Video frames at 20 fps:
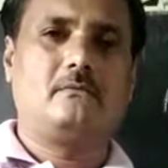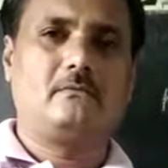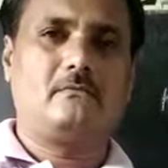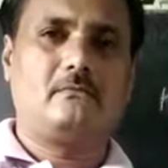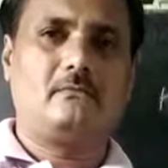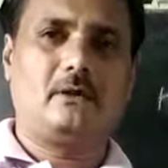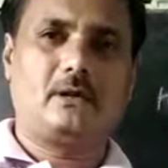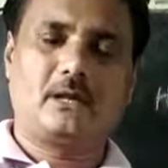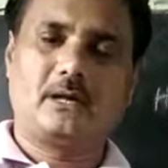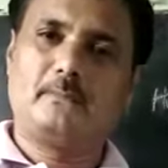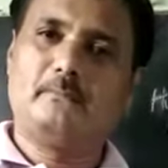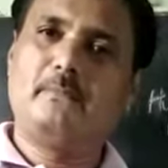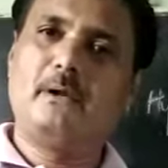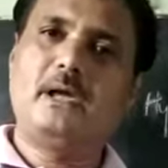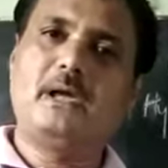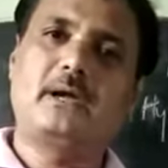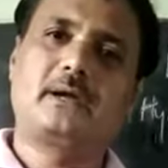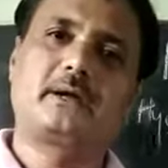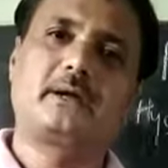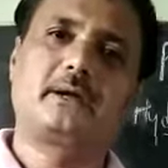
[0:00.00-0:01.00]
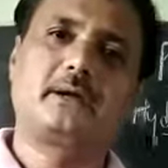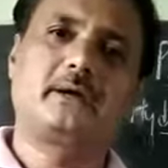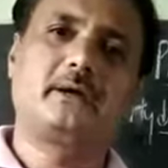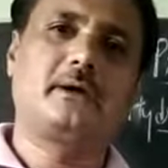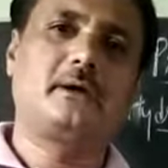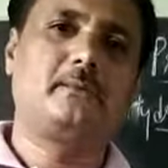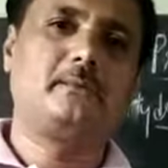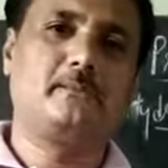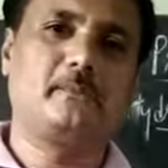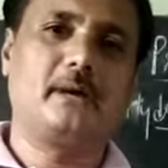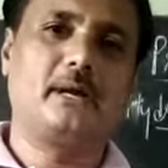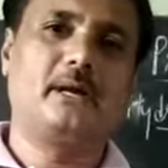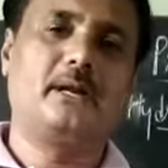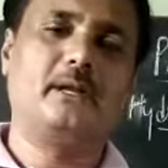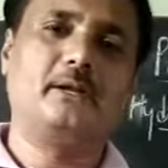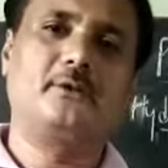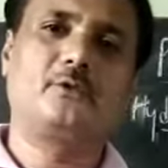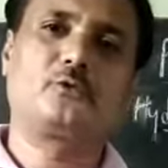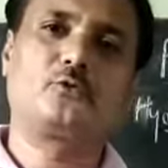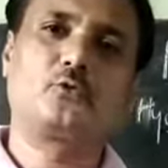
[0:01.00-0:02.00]
Welcome back, my
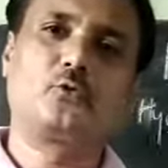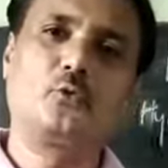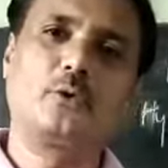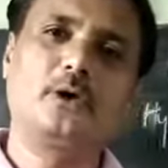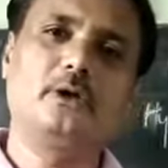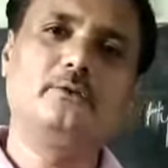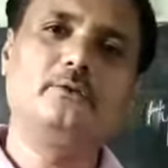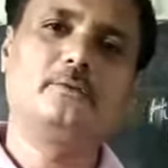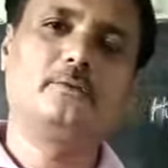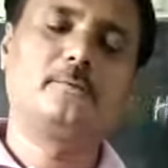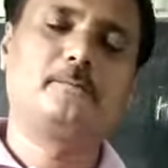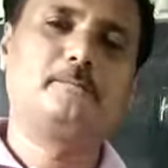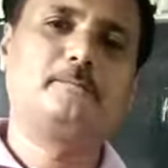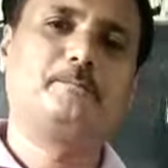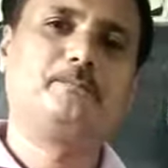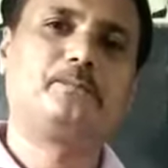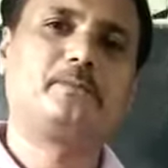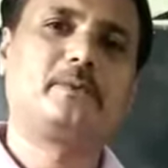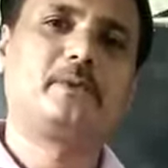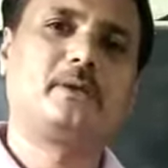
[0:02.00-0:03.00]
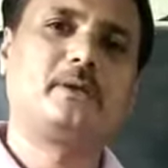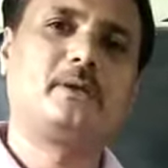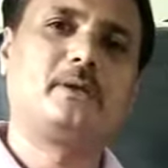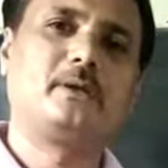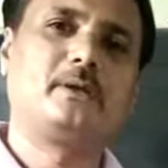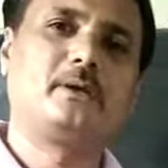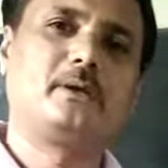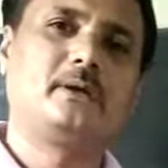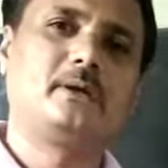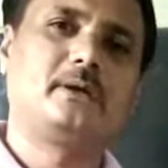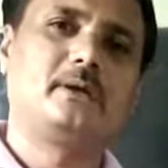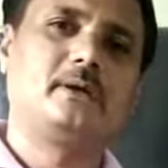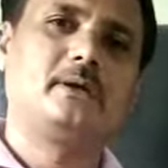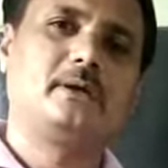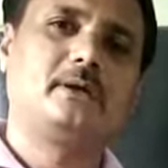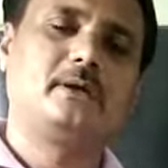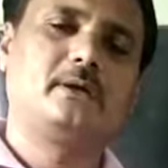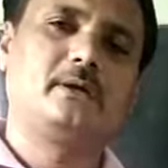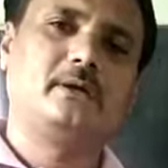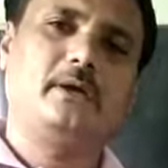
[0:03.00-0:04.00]
dear students.
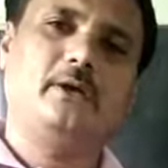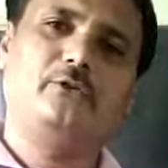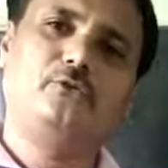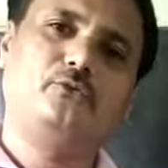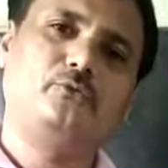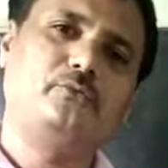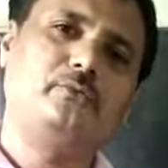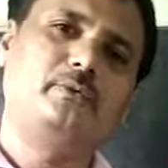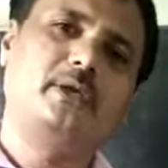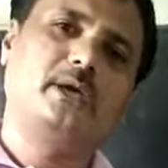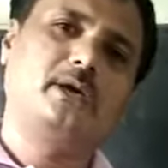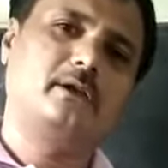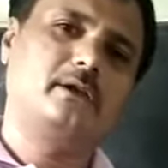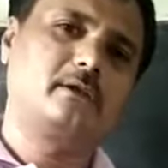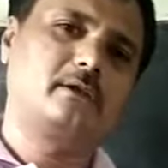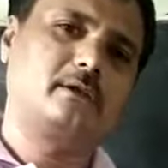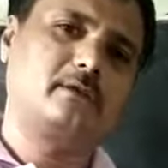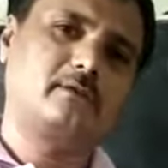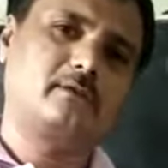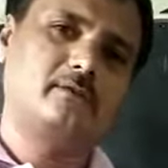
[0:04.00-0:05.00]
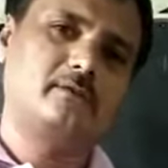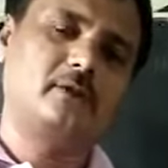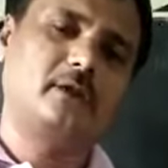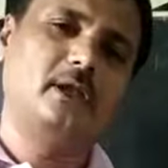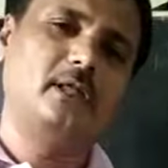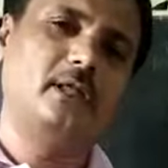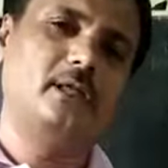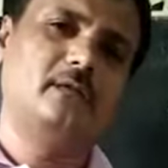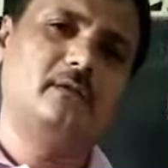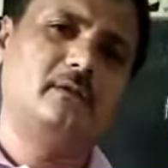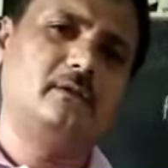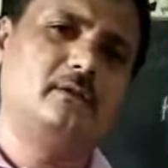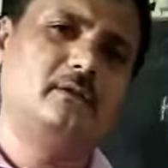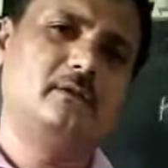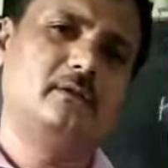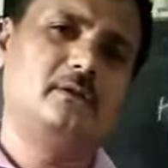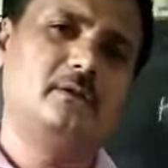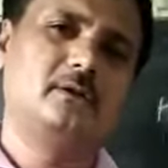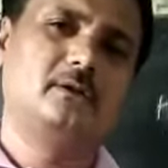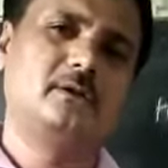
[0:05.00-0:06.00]
As we are studying
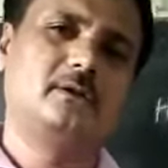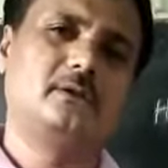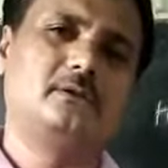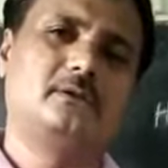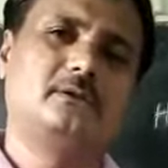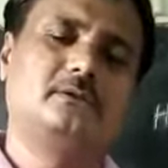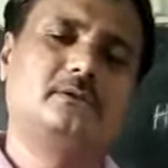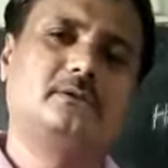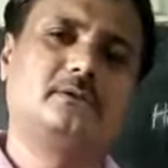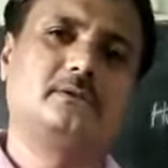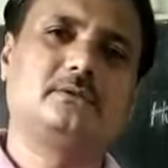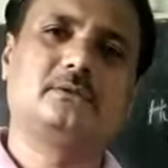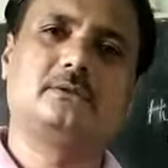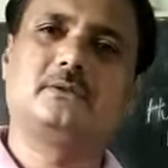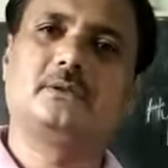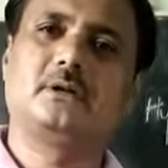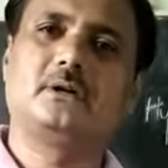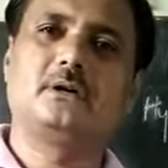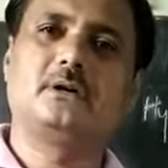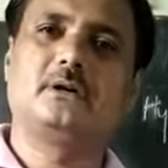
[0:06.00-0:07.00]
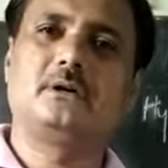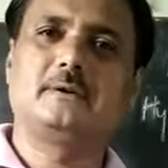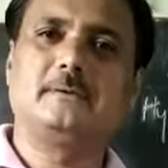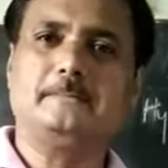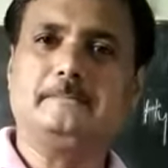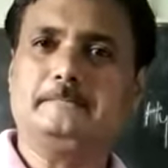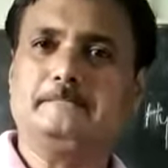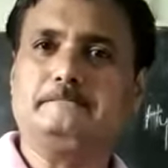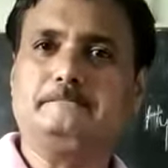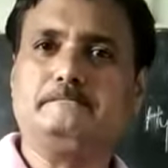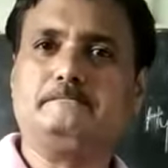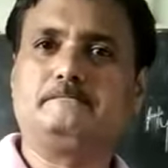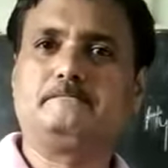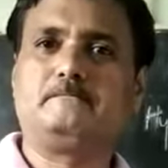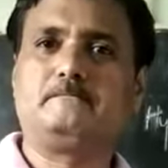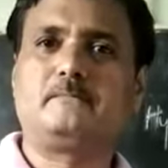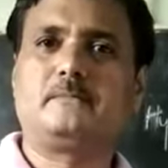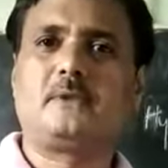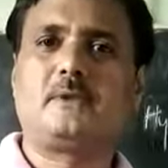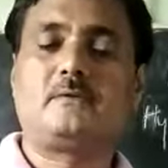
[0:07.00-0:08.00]
the
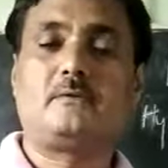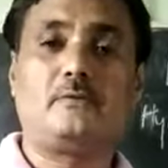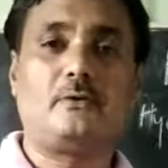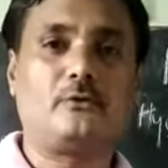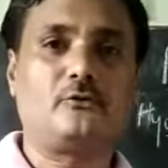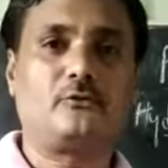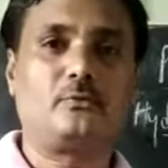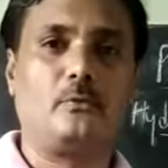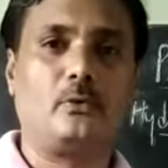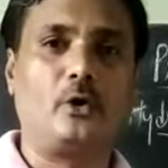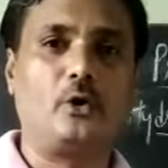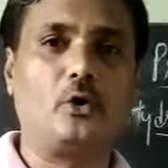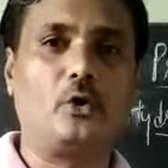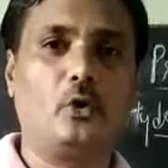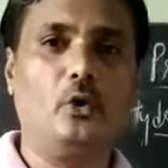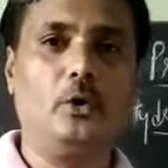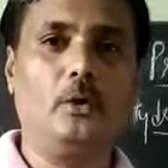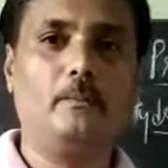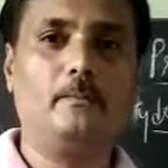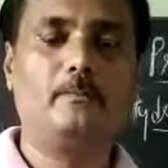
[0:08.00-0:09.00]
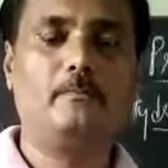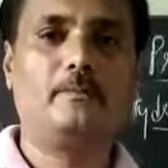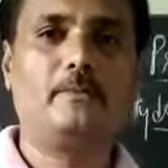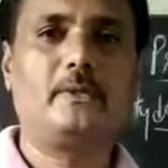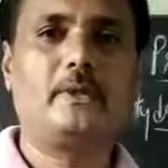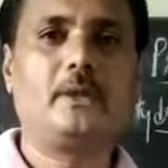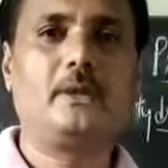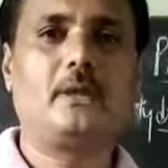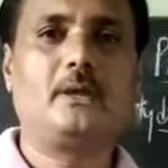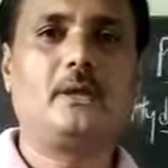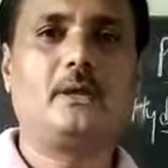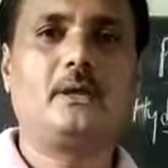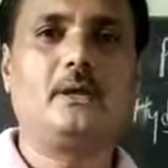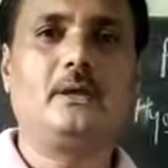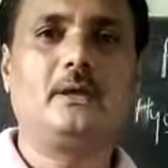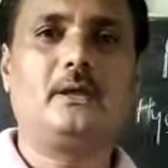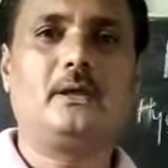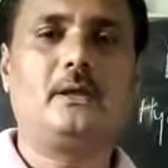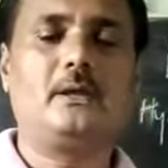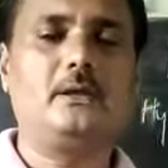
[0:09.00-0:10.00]
first module,
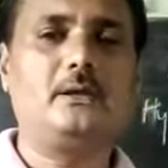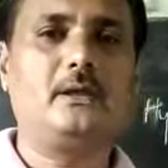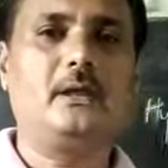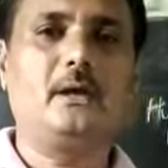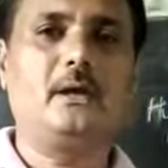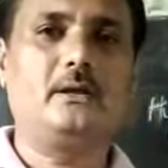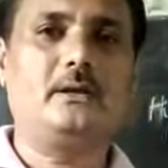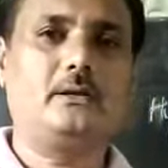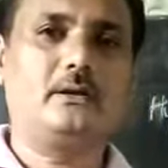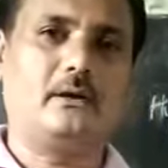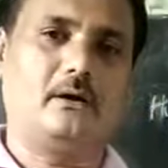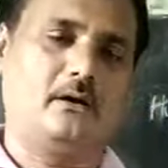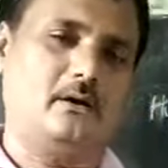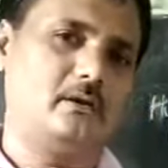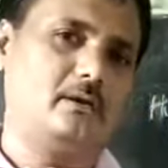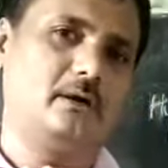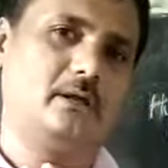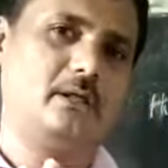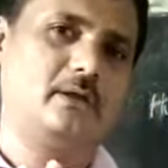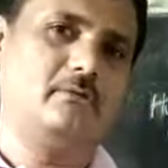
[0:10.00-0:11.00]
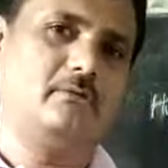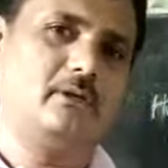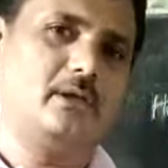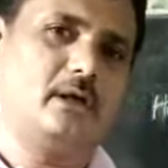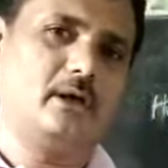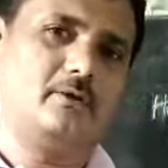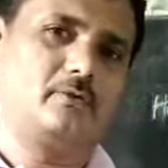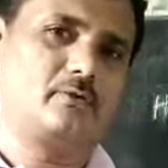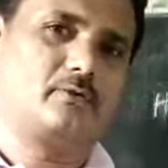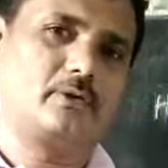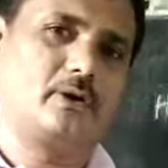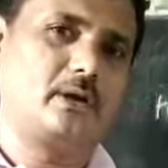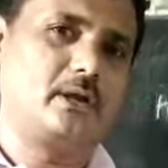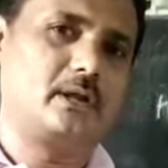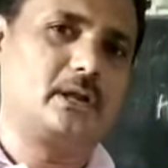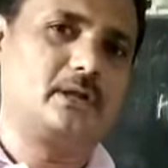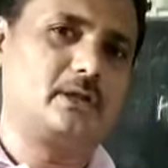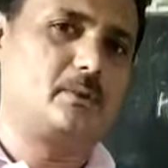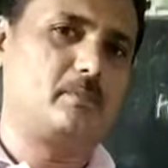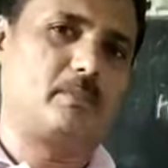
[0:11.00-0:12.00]
in that already we have
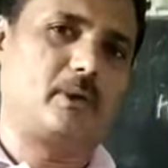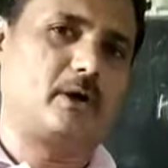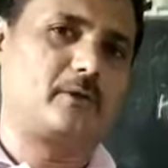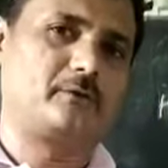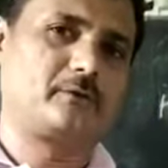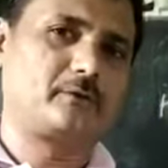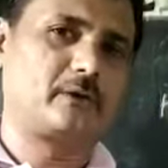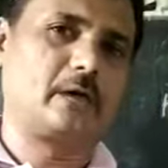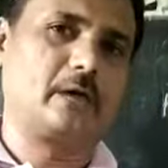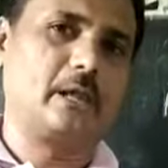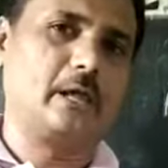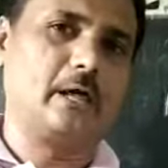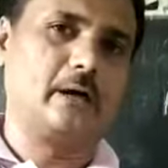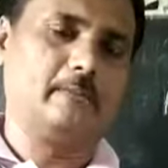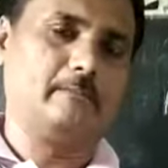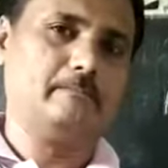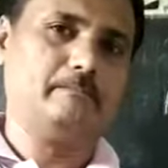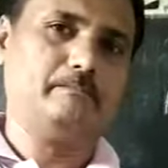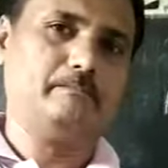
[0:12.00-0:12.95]
studied the Pascal law.